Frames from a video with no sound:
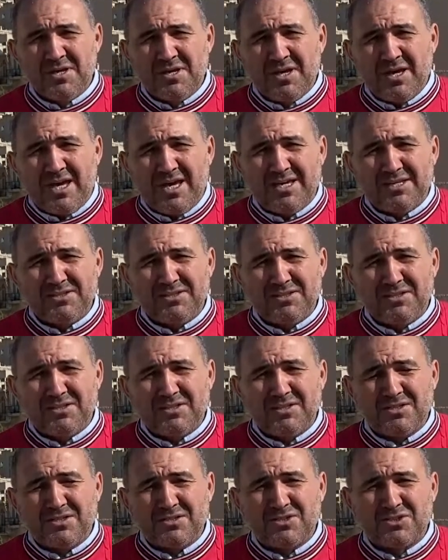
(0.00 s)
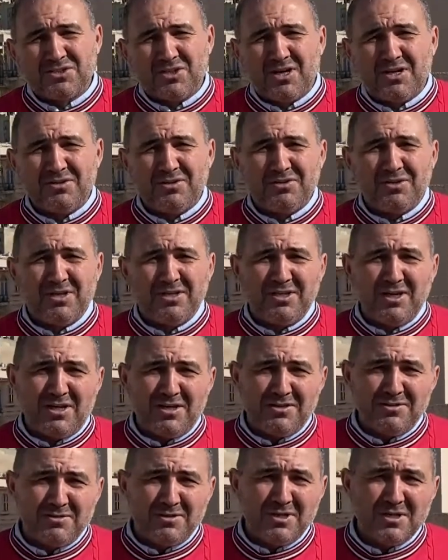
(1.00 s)
and started
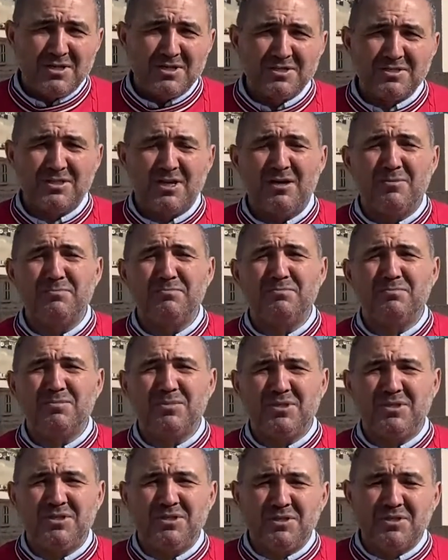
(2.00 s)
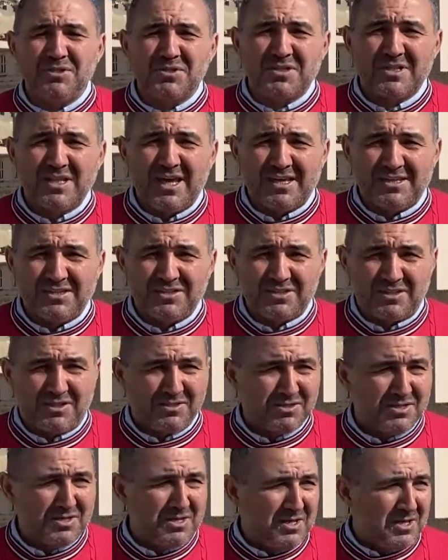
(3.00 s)
again some years later.
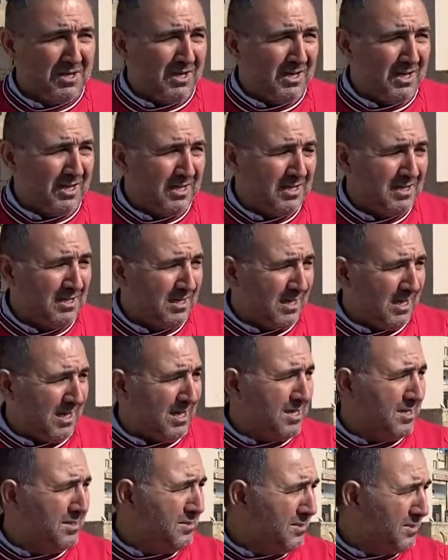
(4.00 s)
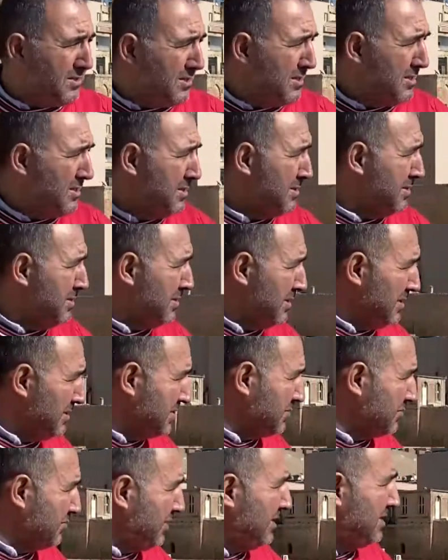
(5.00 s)

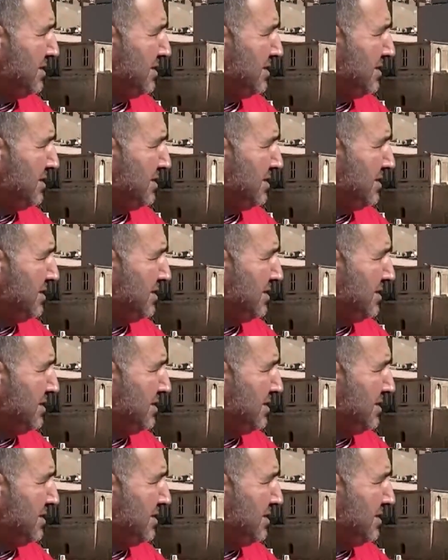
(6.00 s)
It's really